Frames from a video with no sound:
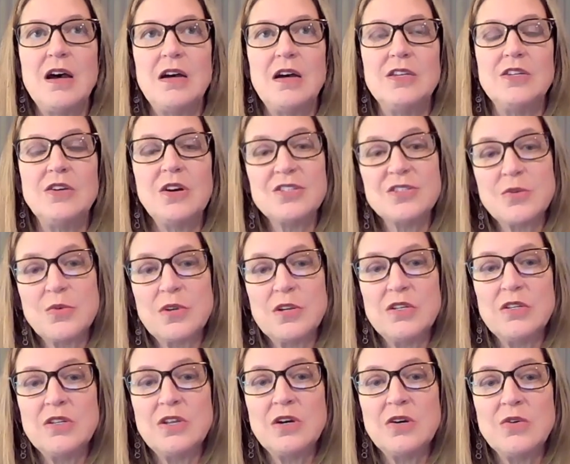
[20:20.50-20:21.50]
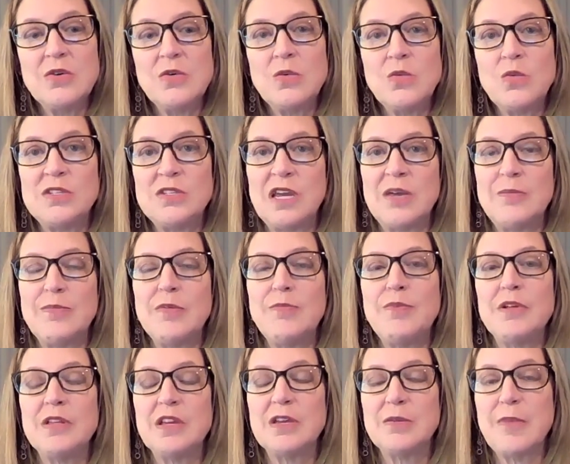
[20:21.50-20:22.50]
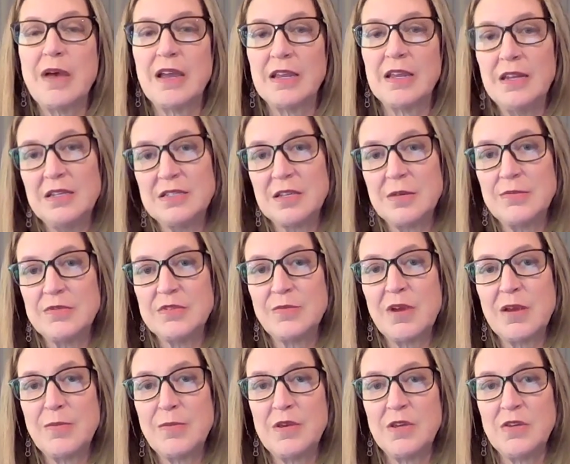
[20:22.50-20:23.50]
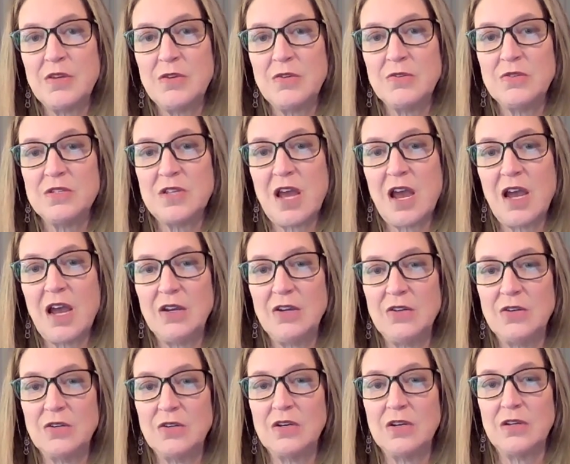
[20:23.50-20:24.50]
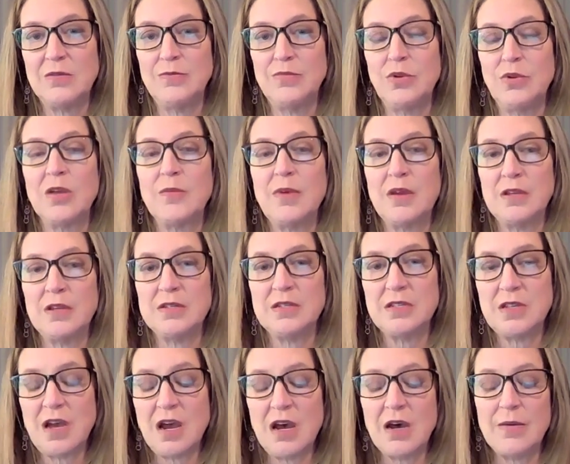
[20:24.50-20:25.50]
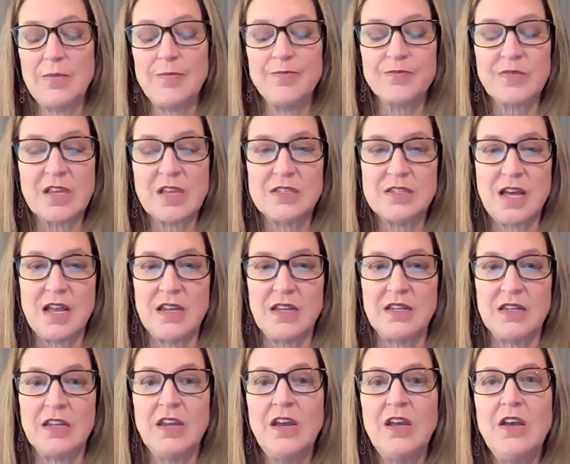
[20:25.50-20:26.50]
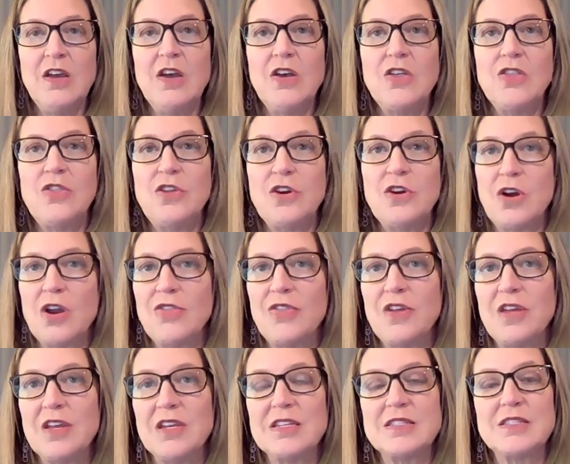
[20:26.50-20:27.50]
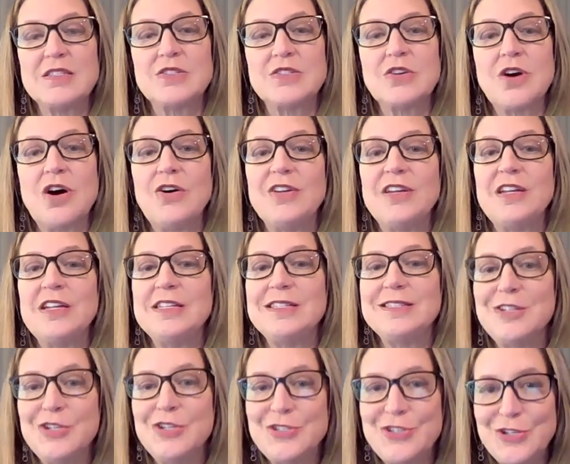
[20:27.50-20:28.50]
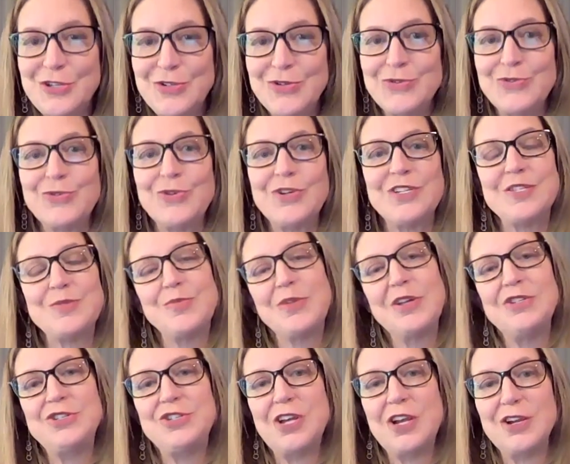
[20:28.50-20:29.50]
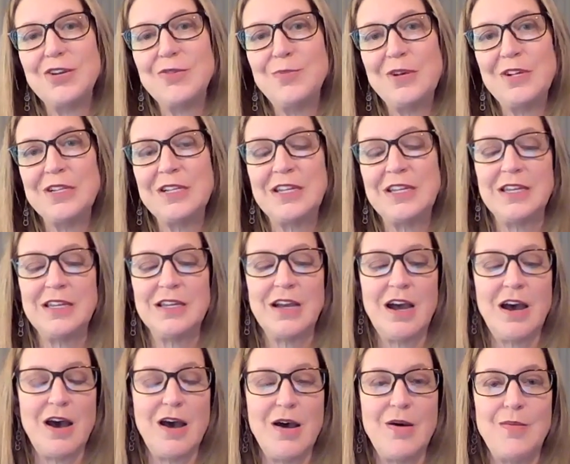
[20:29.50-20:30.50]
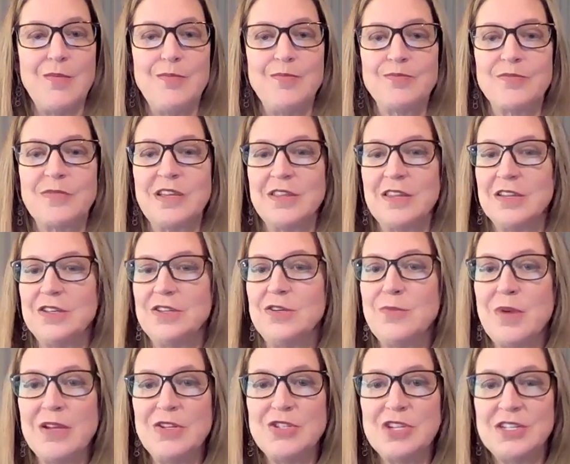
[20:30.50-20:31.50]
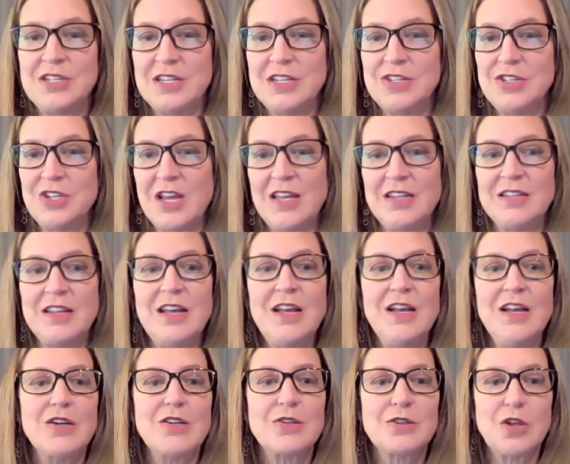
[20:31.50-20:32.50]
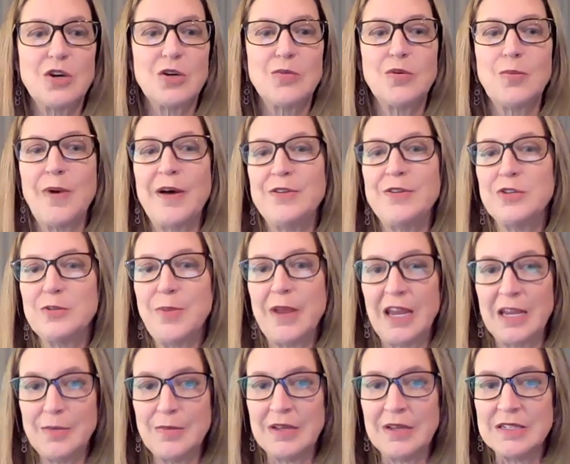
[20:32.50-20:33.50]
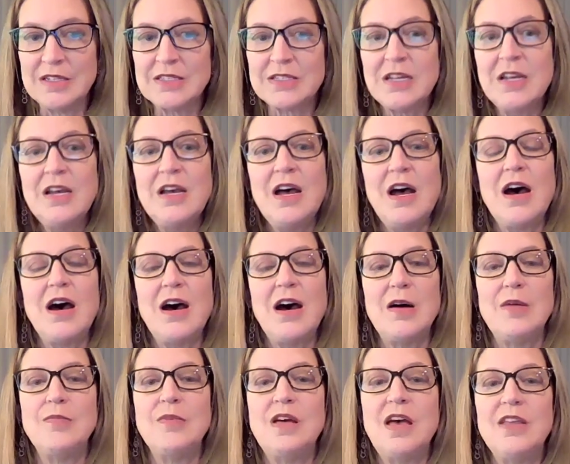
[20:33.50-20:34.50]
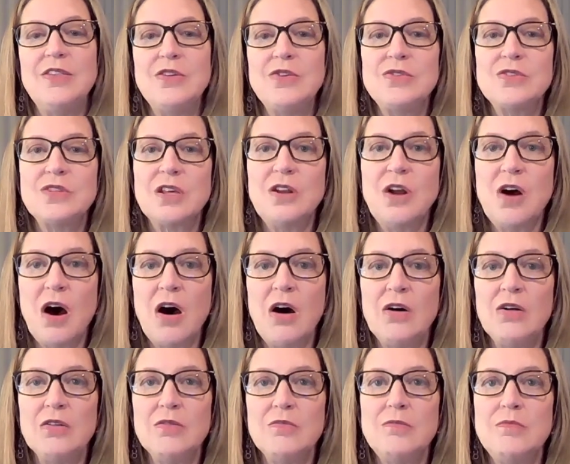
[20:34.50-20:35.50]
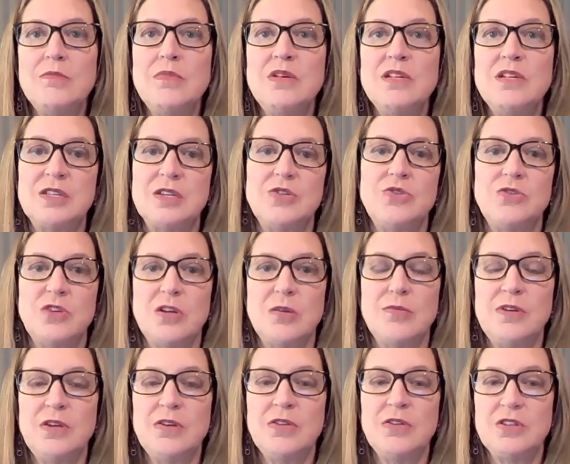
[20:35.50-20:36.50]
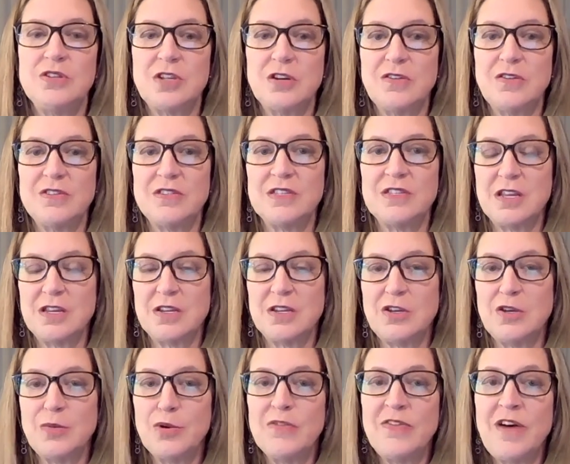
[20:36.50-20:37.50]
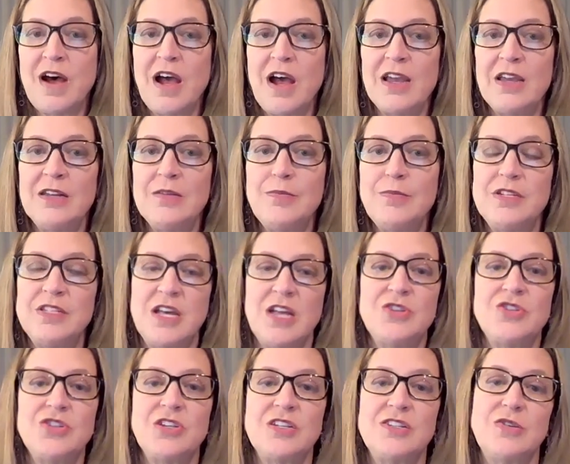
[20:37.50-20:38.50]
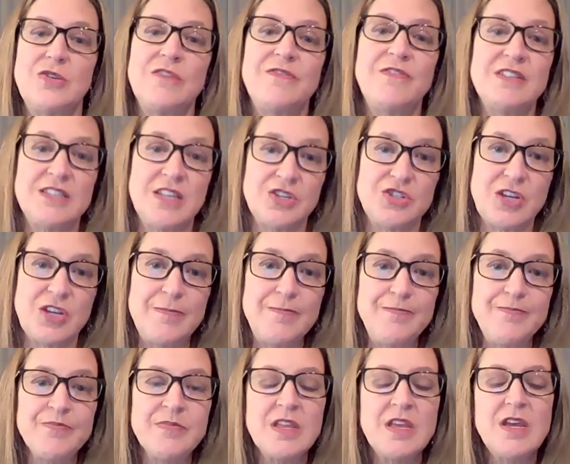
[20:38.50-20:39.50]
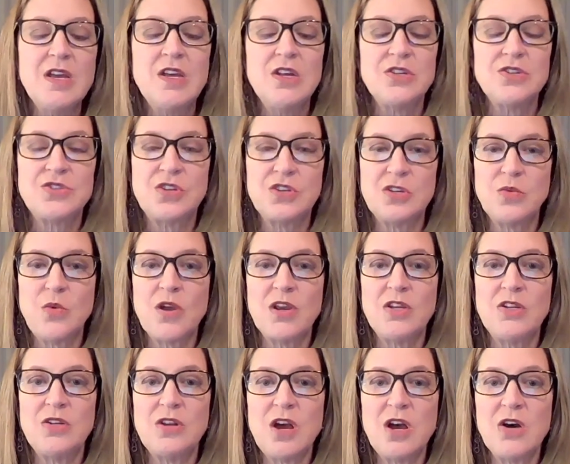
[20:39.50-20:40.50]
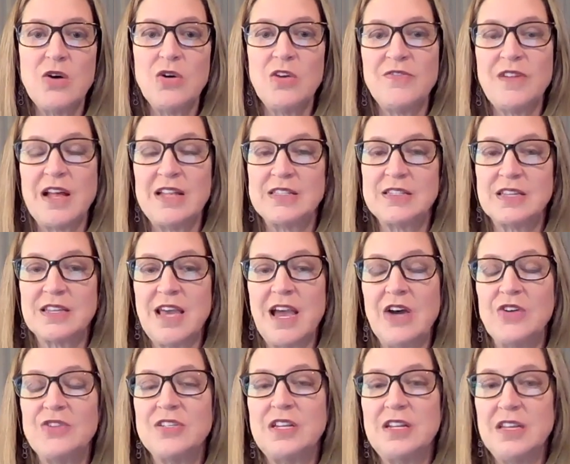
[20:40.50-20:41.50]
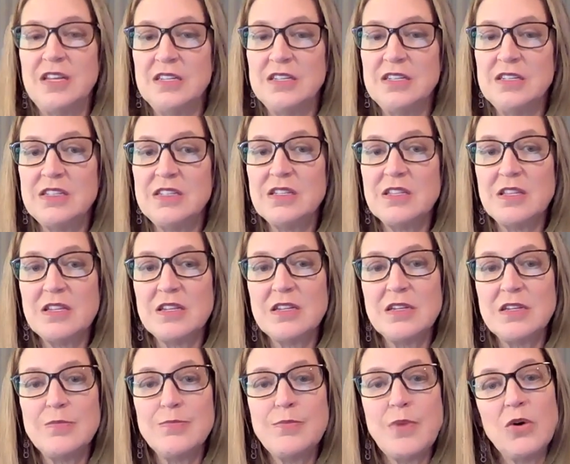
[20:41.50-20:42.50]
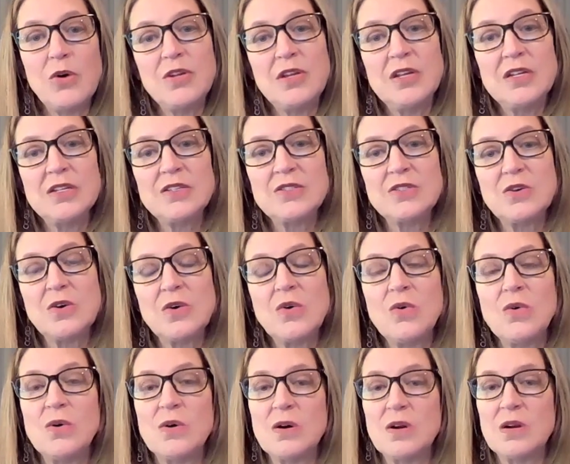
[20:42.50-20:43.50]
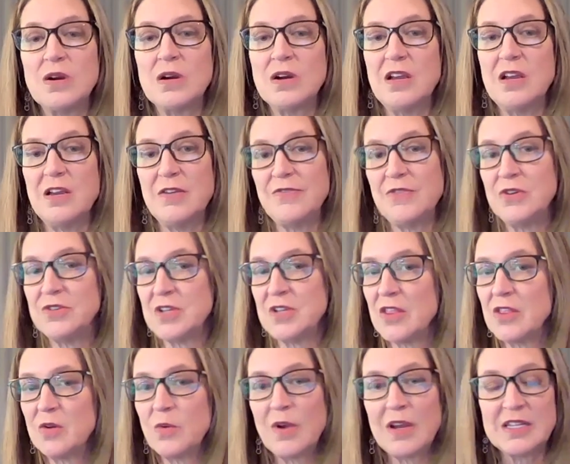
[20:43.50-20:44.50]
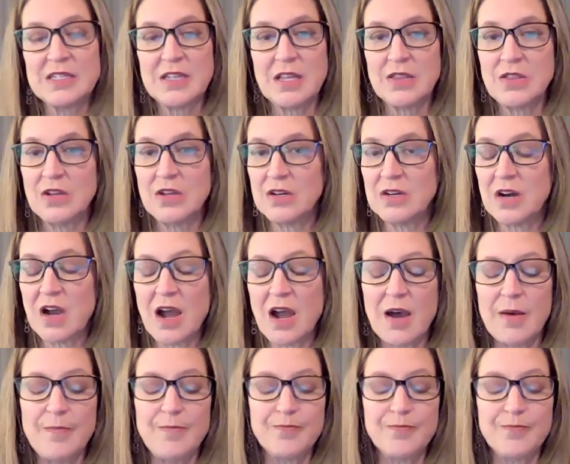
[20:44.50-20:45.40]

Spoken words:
You also want to know what type of billing mechanisms might be used at your employment setting. There are things called Incident 2, split shared billing. I think you mentioned it, Jen, global bundled payments. And those can all misattribute the services that you provide potentially to a physician. So you want to know if that's counted into the bonus or if there's other ways that they're